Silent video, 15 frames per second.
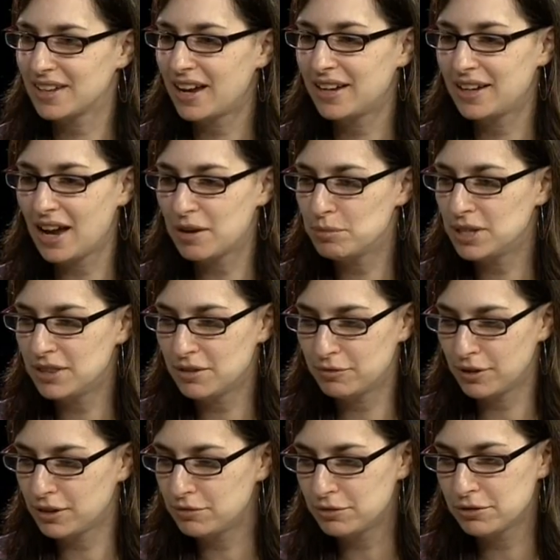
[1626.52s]
I mean, the
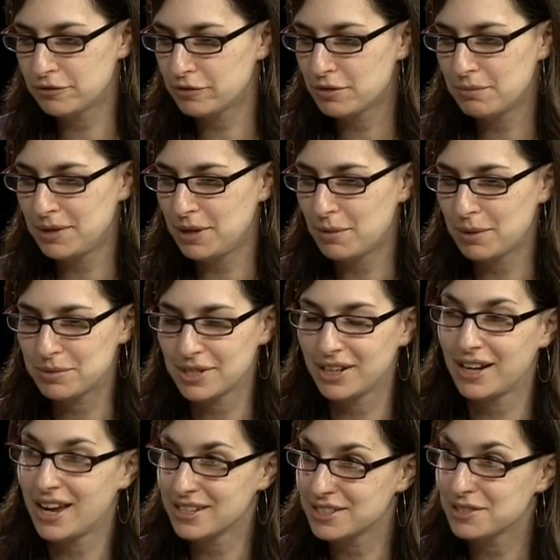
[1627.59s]
Fun Food for Me
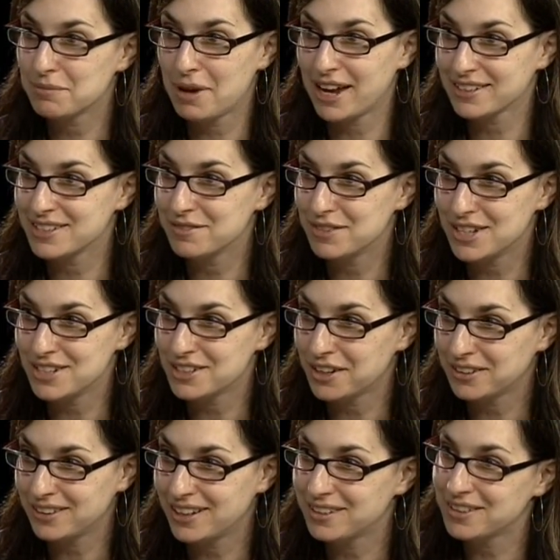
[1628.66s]
website has some activities
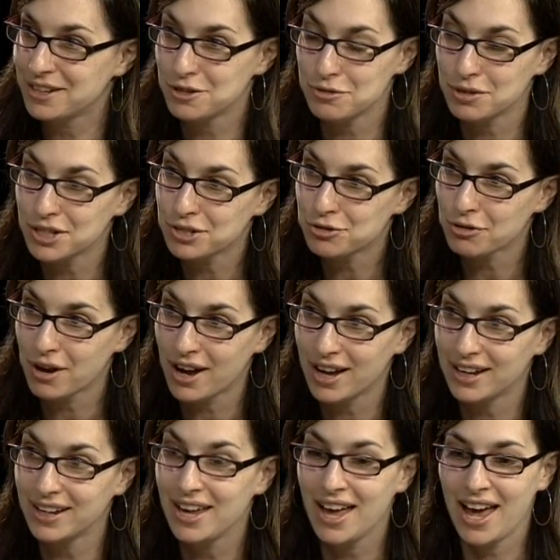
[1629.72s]
on there that you can
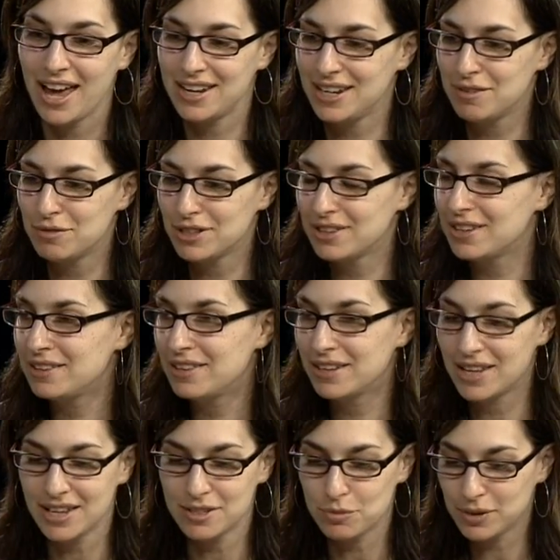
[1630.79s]
try. And even the
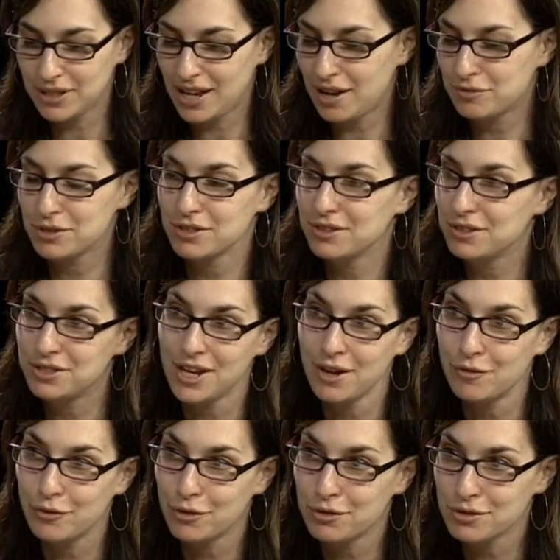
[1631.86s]
kids, after you
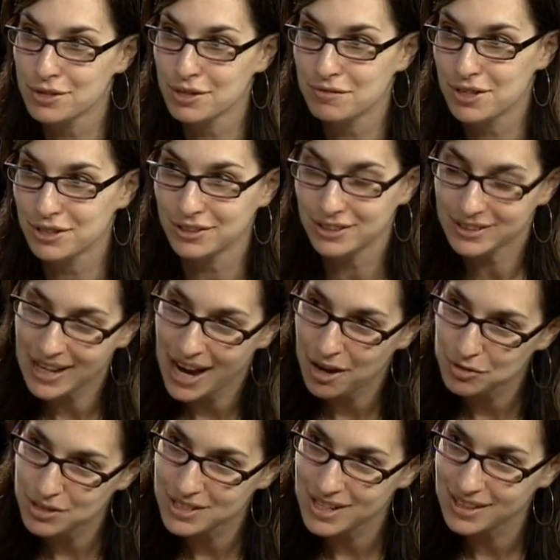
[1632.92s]
take photos of their little
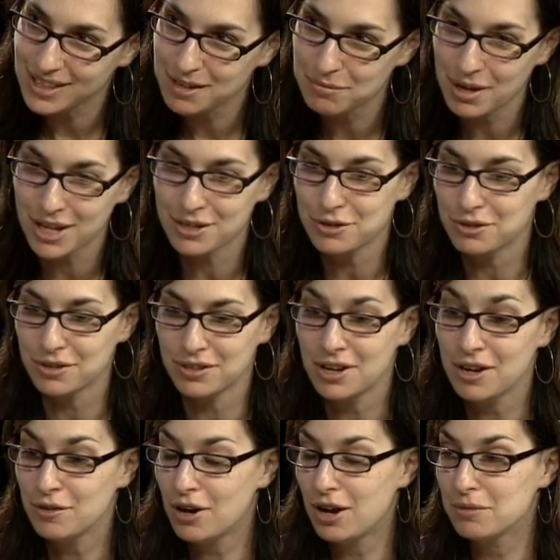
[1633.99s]
houses that they make, you
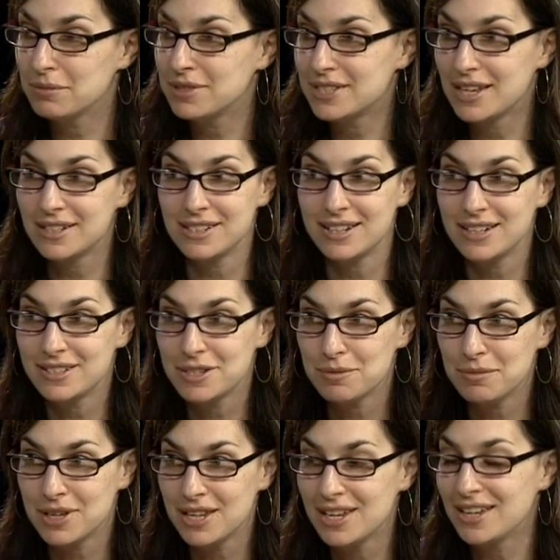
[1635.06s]
can send it in to
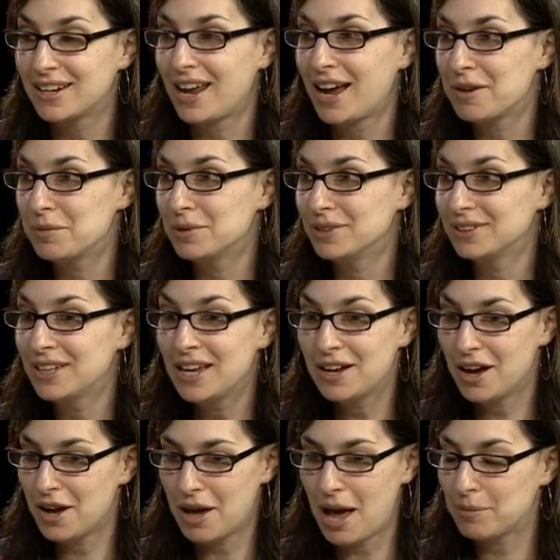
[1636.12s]
me, and I will
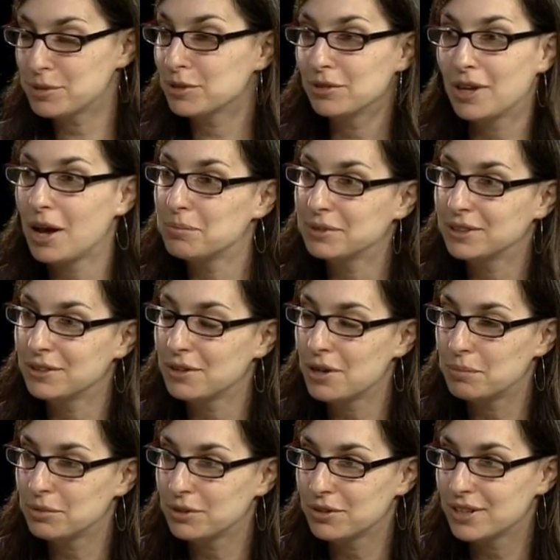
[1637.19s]
absolutely
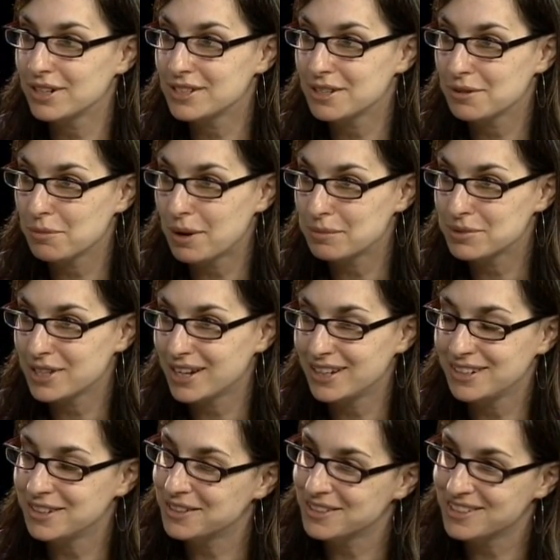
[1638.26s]
upload it to the website,
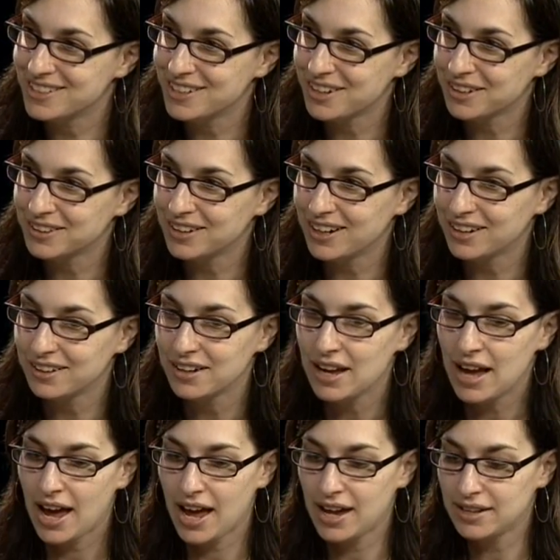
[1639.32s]
and you can see it on there.
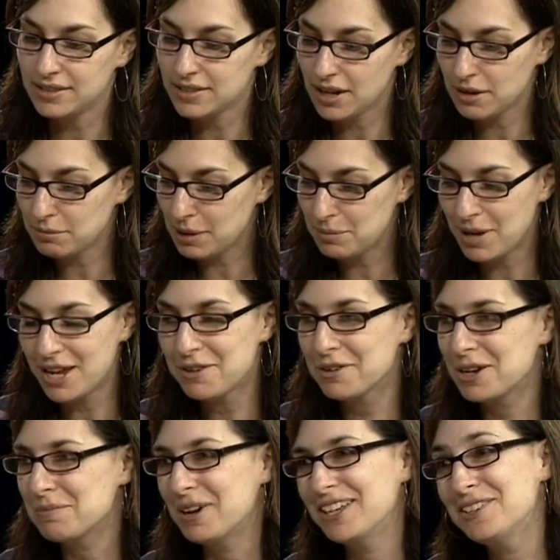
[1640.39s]
And my
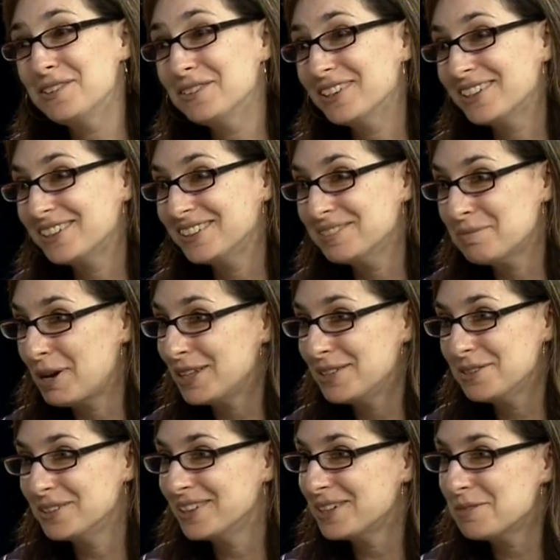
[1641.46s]
bakery, my new
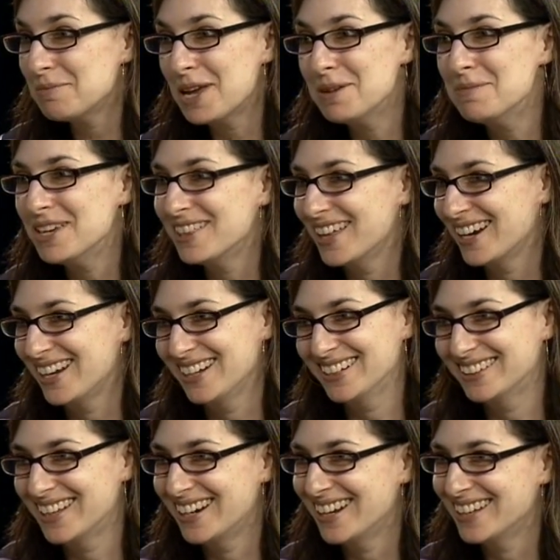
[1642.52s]
little baby that
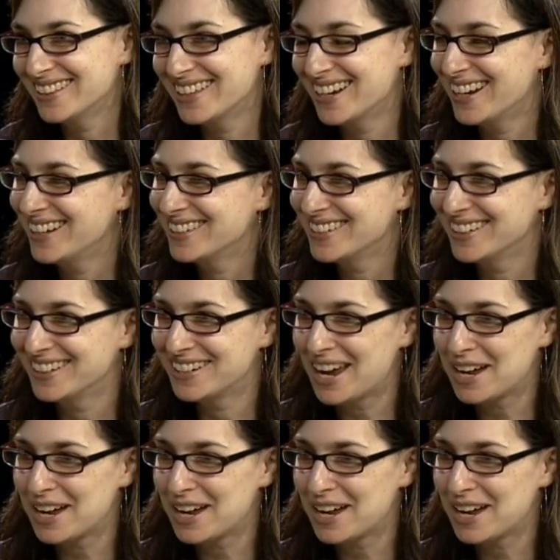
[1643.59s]
I did.